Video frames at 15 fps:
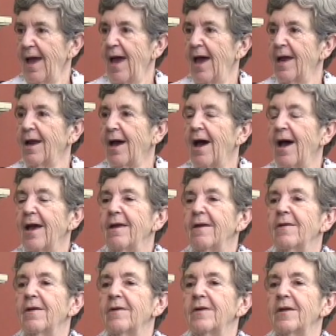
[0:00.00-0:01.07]
and I
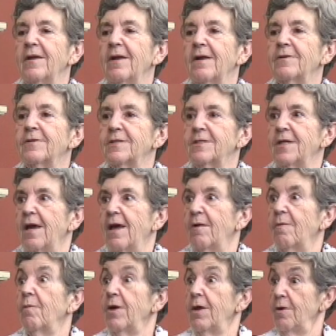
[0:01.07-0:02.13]
didn't understand
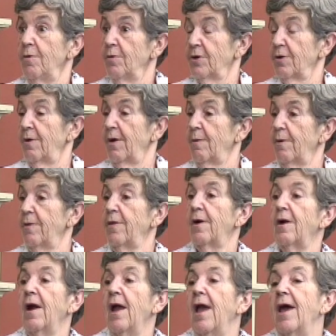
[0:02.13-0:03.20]
what you were doing with
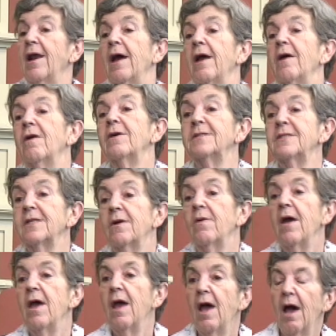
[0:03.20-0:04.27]
her, and I also
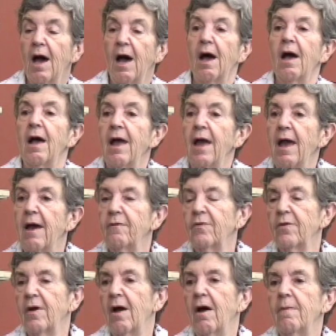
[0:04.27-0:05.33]
uh, have
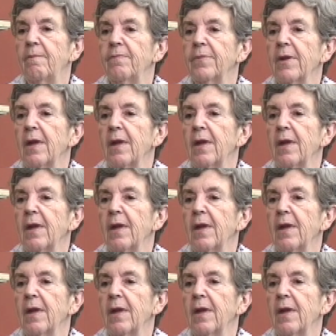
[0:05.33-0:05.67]
um,